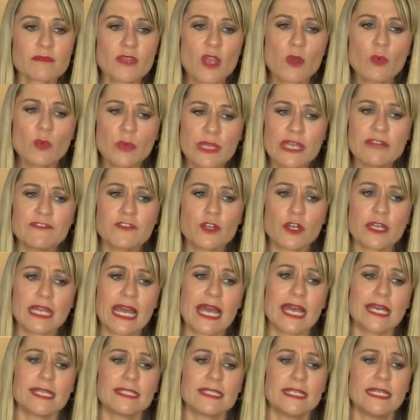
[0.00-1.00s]
We have not
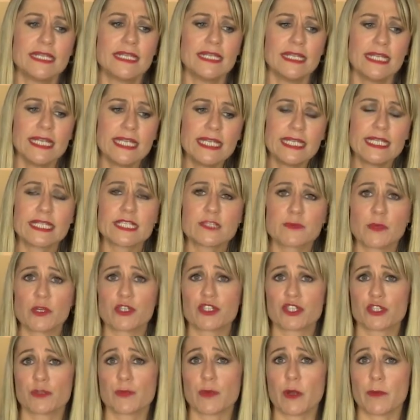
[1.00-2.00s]
had any
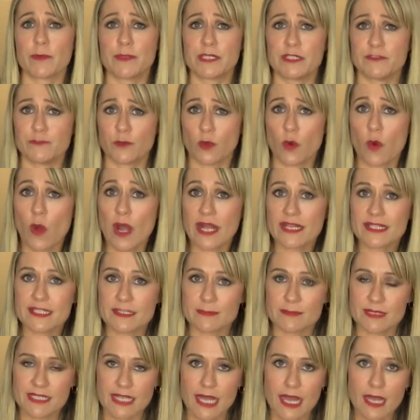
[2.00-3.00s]
exposure to property for quite
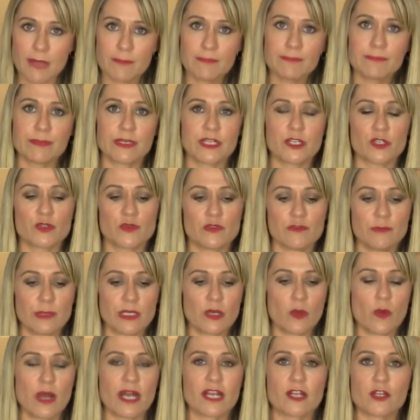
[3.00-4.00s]
some time because we've
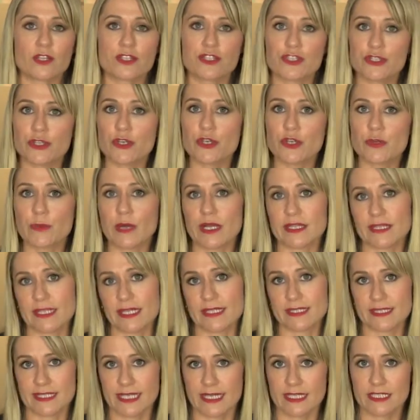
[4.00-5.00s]
been quite concerned about
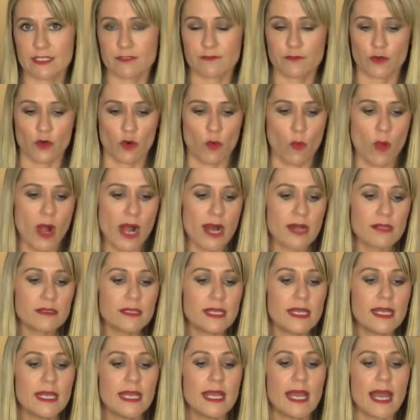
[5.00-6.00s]
that sector for a
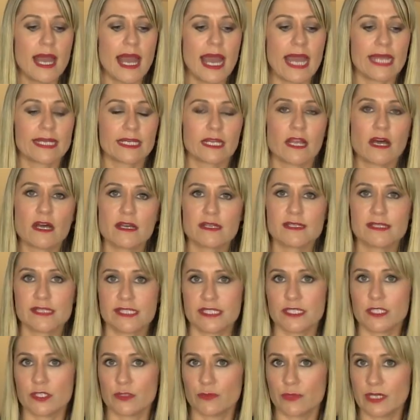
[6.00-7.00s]
while. And last
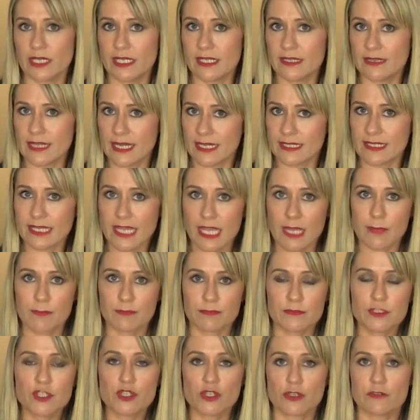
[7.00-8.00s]
year, really, that
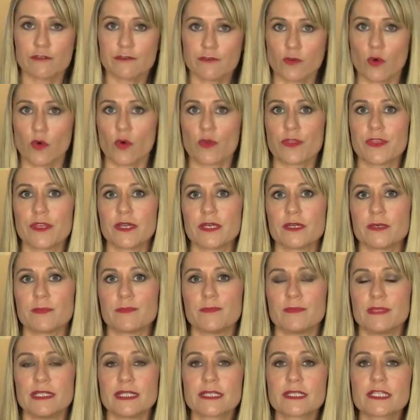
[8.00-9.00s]
came to the fore. The
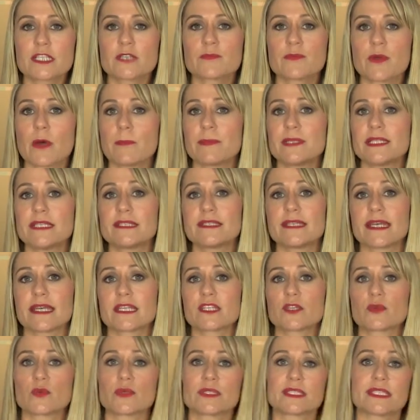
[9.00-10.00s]
listed property
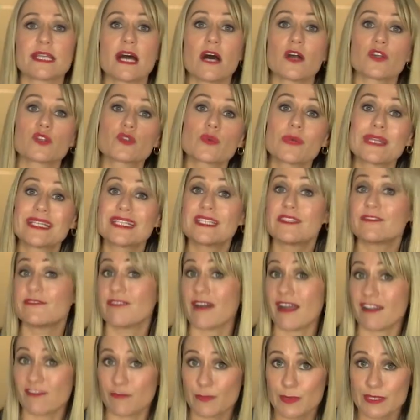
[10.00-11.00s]
sector was down
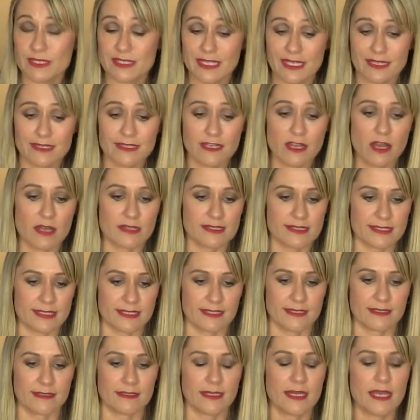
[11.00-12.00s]
25% last
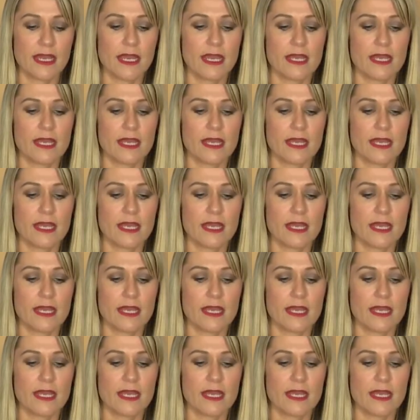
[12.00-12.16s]
year.